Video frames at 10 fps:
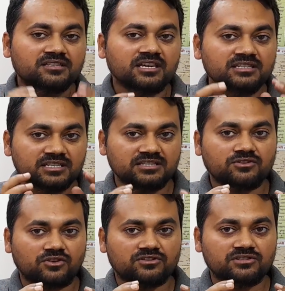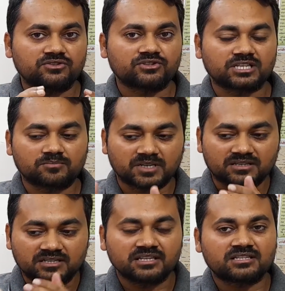change in the constitution,
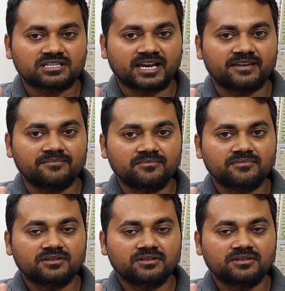but this time